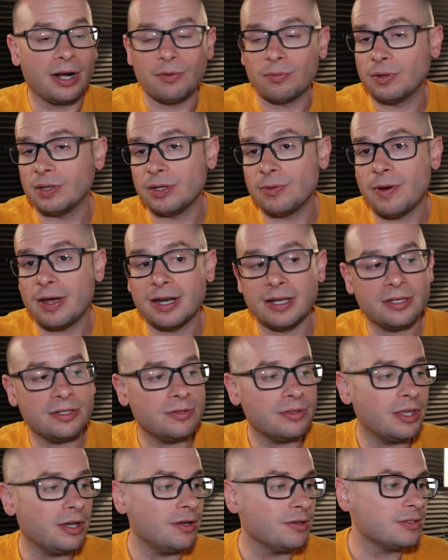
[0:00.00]
I really want to
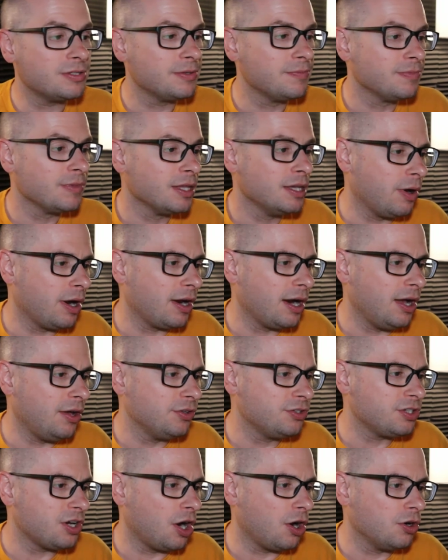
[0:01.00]
do those. Where
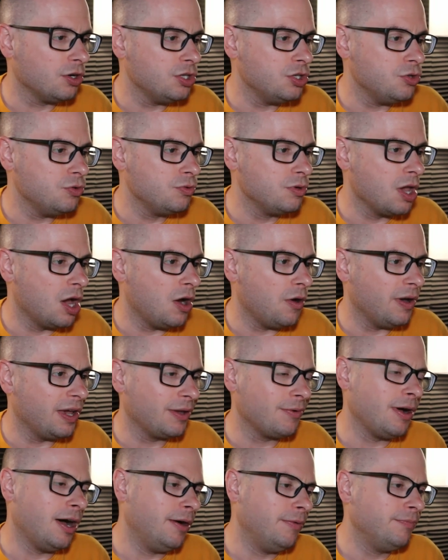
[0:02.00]
else are you
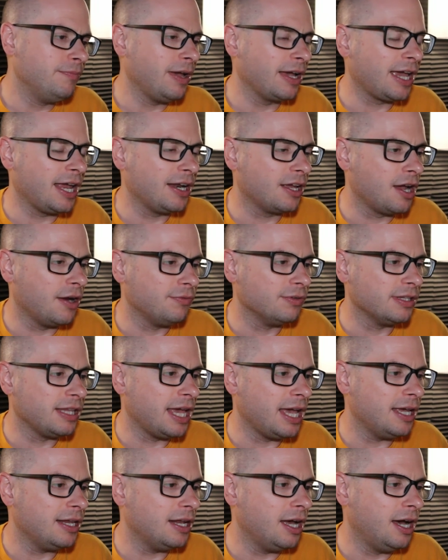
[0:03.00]
going? Well, I kind of covered
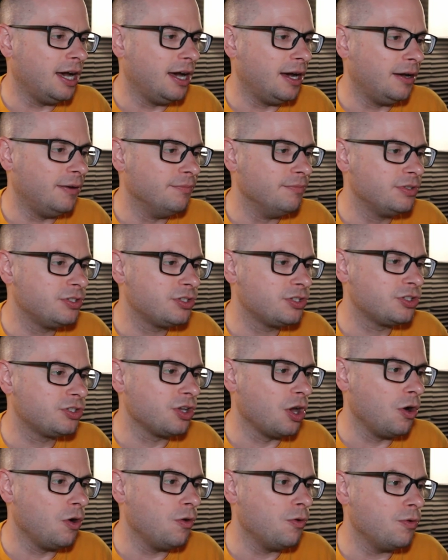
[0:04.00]
that.
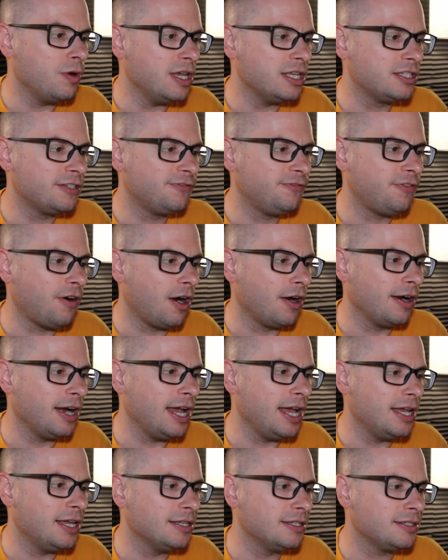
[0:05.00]
So as far
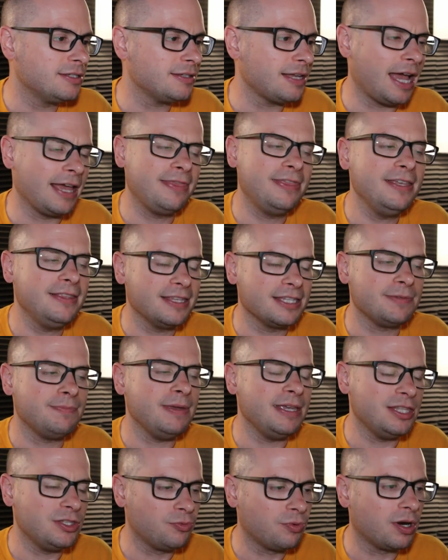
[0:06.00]
as, I think this
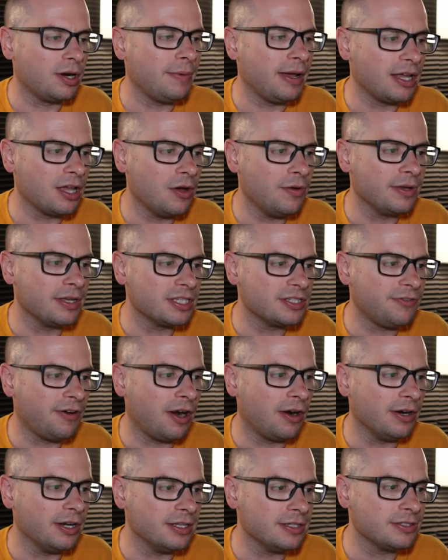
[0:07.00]
means where am I going as
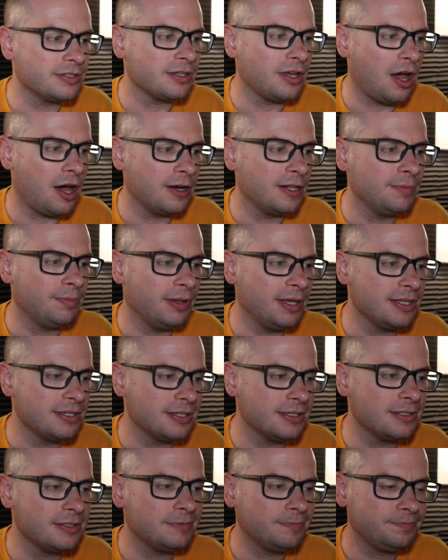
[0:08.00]
far as haunted
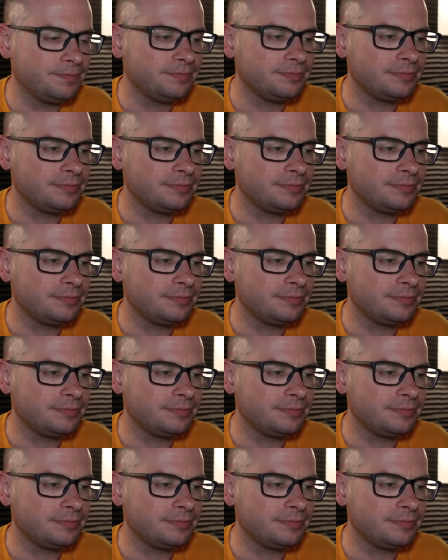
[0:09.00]
places?